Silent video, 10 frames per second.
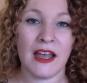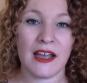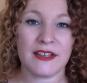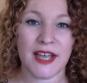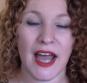
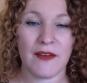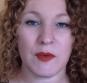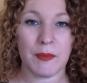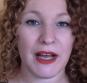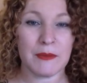and I have
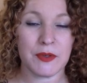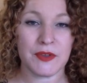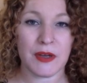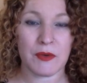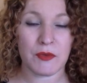a Bible
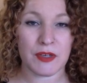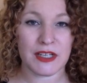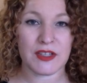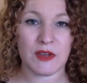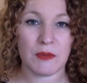that we're
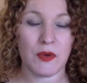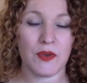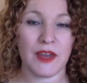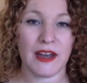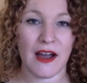reading, so I pull
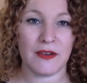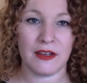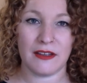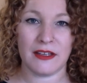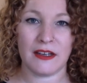that out,
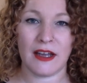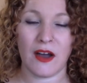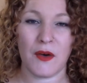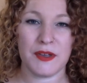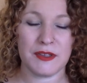and then I
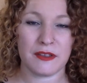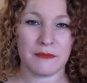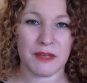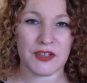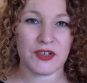always
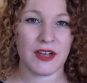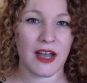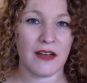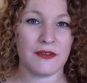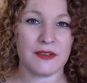make sure I
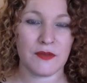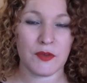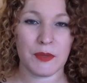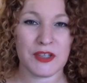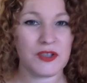have
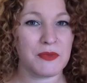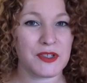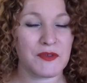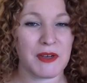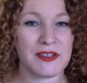several picture
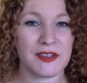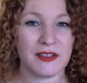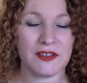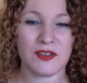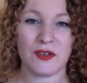books for my
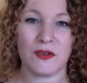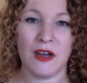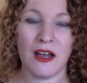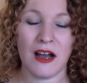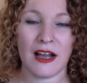son, so
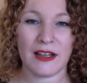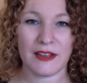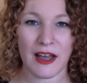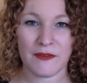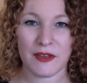I'll
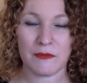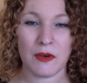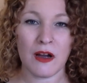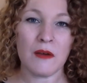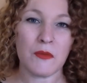have him
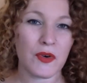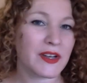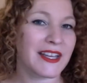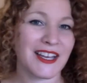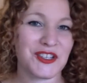more
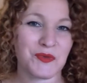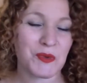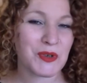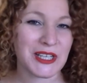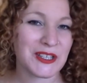engaged
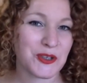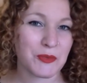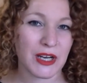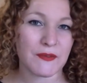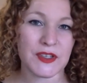when we're eating our
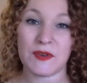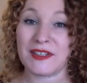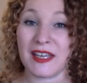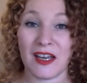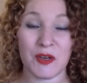breakfast, so I
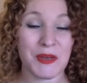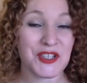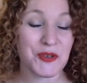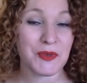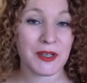take out a
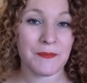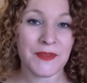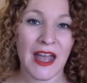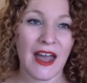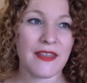picture book,
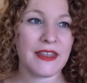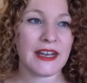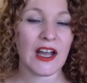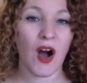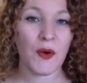and then
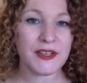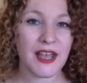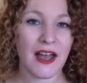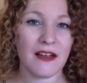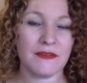I always
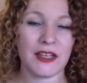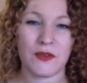have like